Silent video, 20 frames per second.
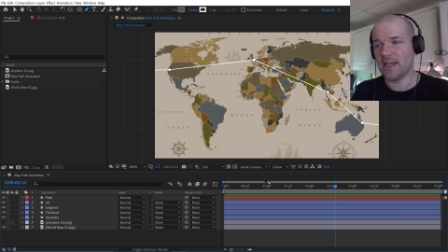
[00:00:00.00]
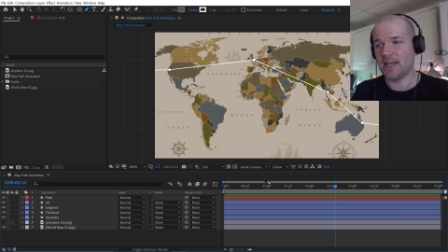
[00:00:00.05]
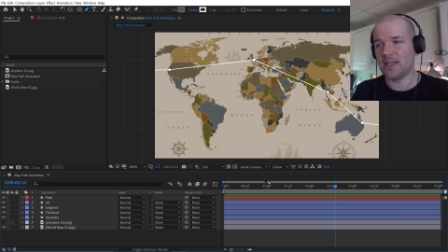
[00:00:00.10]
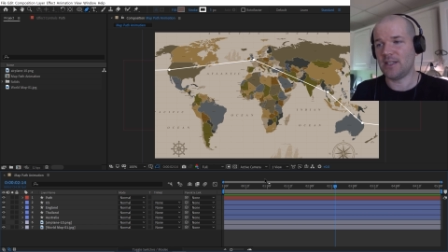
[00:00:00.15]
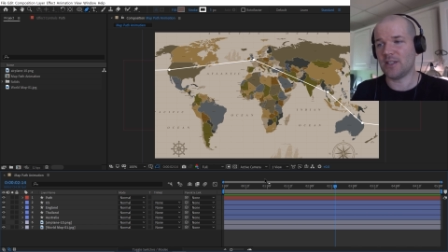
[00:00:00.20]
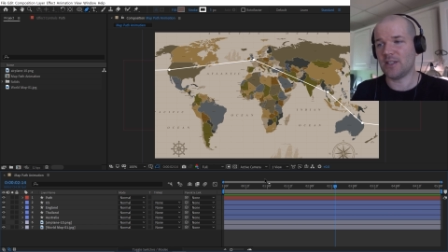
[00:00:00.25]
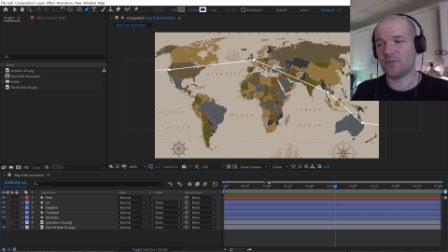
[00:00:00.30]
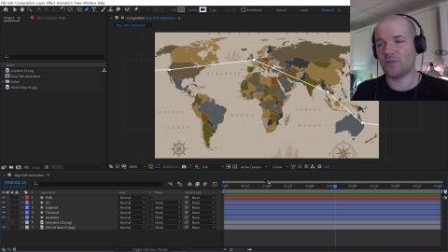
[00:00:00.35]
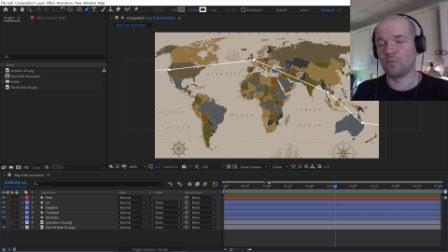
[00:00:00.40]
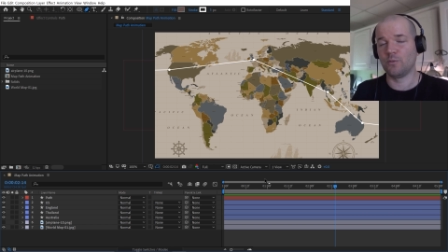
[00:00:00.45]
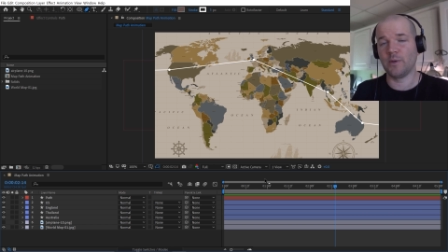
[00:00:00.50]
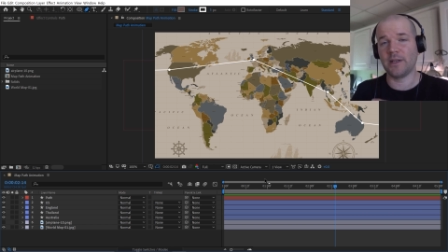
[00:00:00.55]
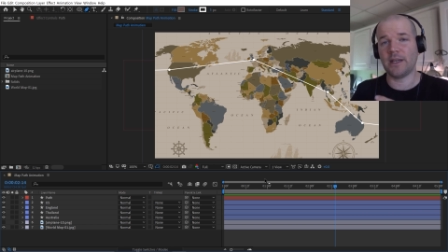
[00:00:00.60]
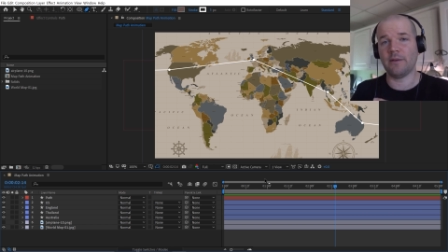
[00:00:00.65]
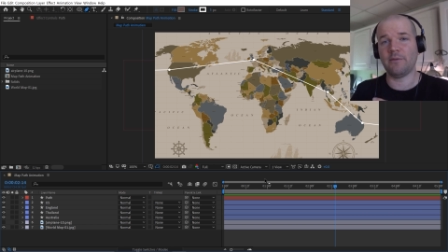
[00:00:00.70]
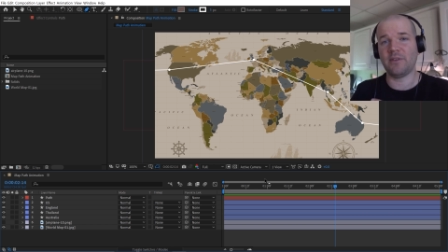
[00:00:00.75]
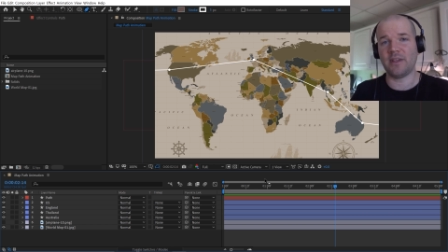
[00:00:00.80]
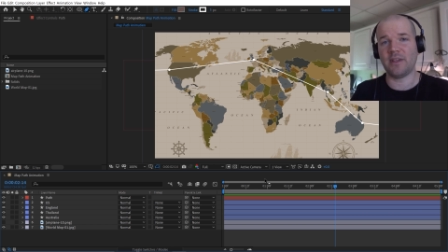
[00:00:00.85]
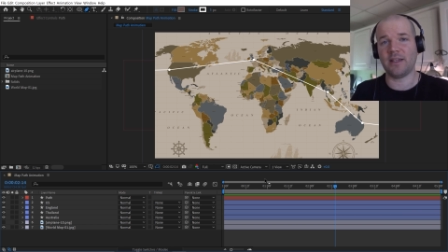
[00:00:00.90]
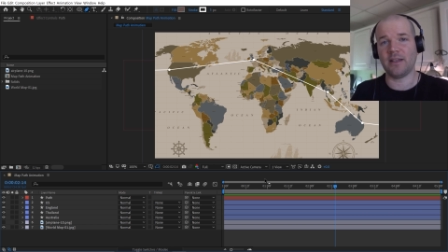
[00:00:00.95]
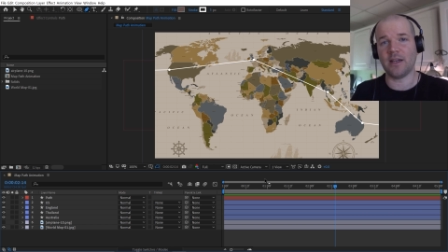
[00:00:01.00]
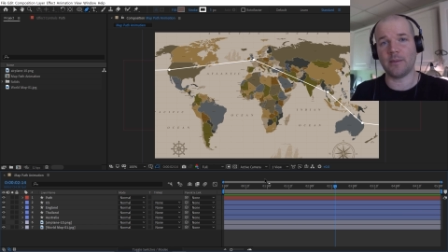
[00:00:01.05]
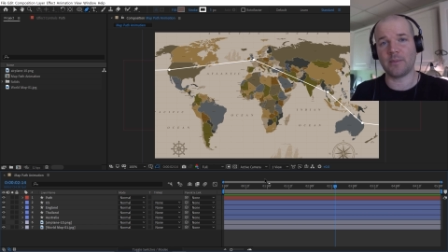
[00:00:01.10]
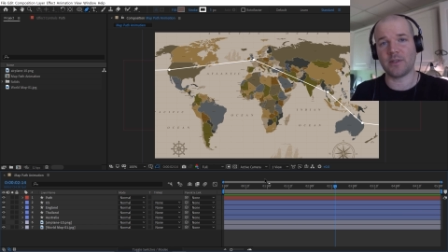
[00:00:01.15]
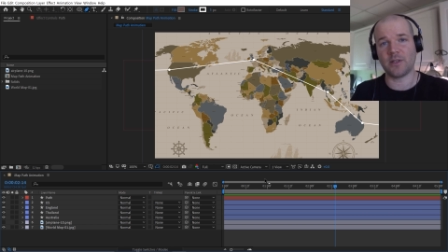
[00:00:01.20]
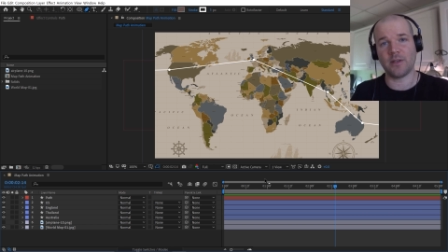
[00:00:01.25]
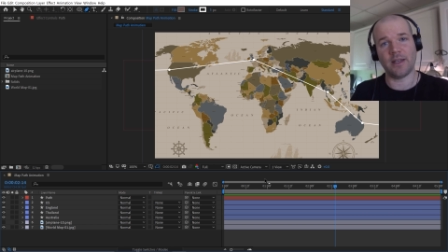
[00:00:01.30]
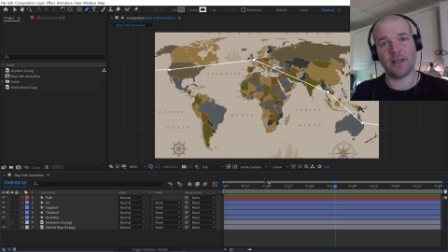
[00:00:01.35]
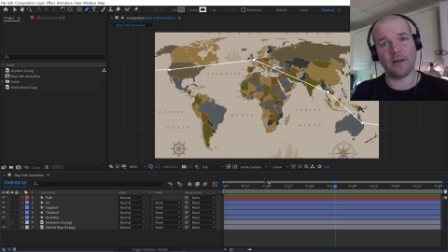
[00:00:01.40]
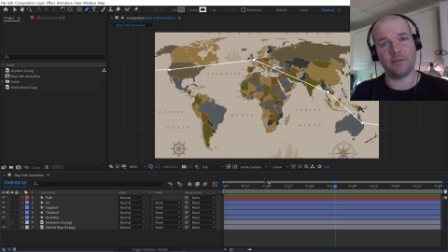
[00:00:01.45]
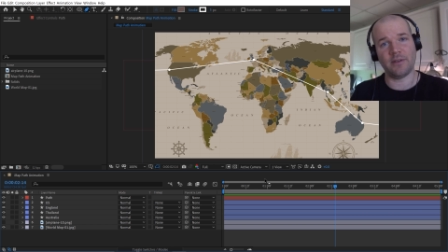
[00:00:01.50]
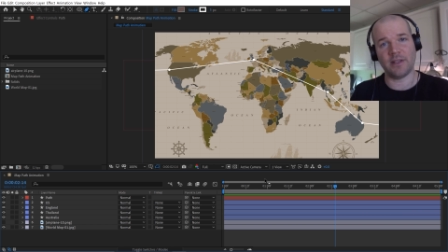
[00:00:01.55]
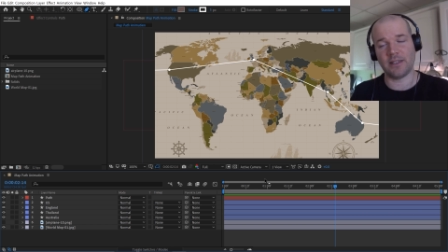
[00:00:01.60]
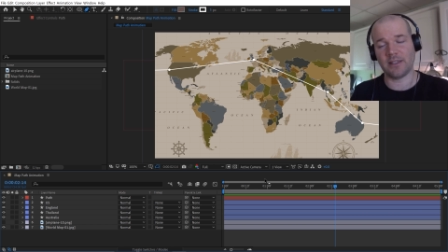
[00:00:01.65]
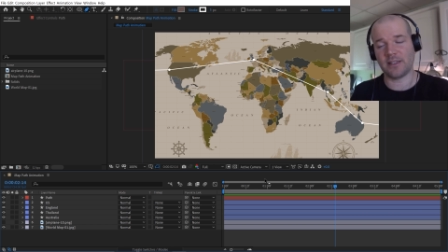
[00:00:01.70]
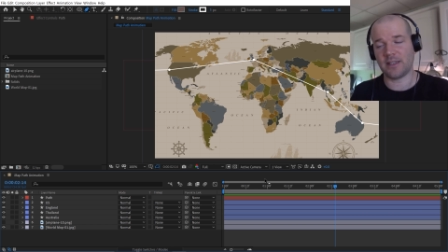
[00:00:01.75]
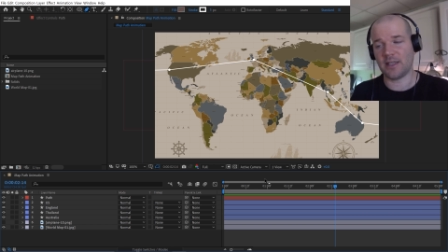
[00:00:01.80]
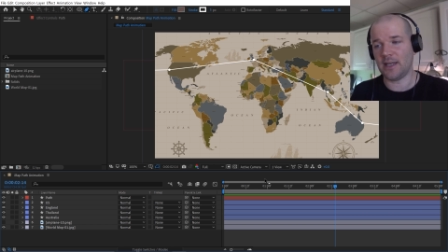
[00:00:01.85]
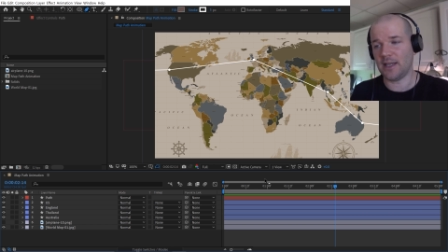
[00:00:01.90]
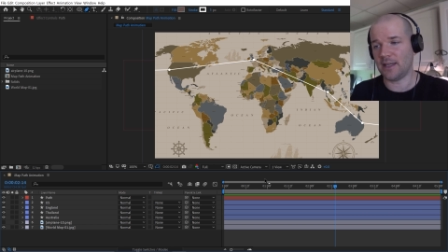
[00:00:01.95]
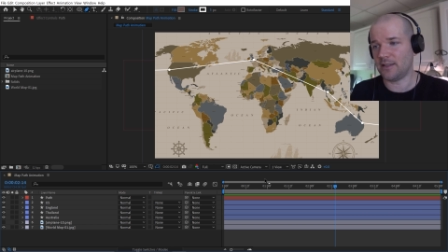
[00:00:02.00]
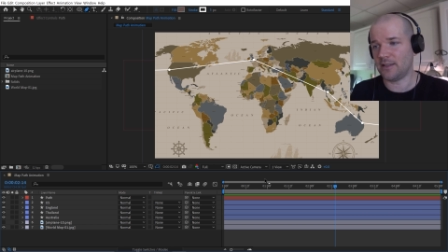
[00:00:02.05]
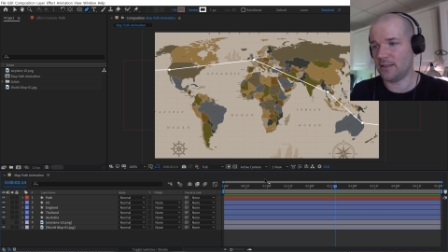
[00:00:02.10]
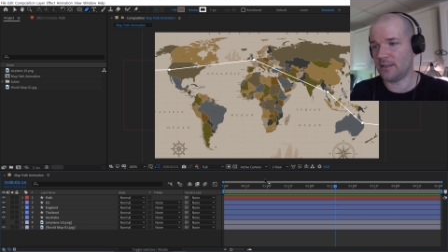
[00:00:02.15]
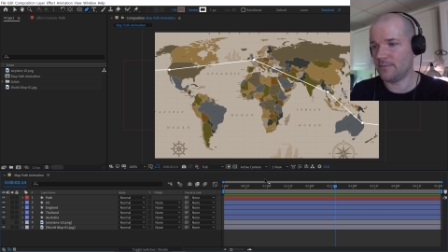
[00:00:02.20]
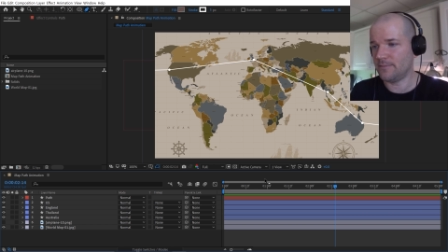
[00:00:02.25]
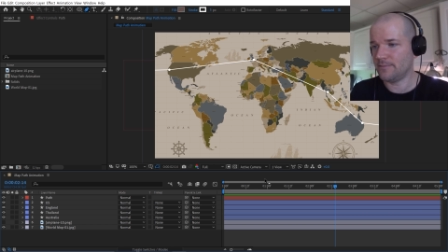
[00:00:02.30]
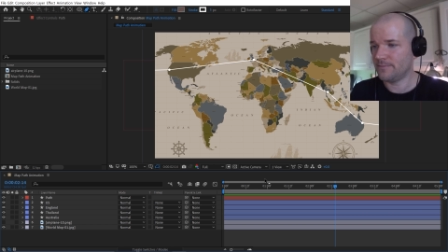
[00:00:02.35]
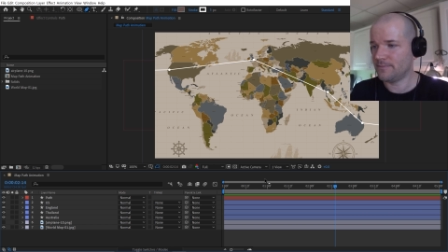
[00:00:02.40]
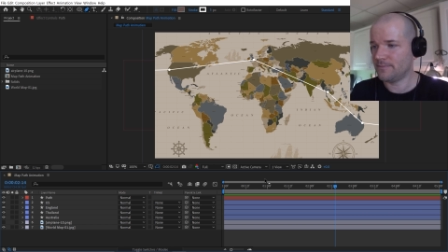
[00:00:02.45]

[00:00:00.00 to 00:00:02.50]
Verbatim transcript: and just rig everything up so that everything's connected.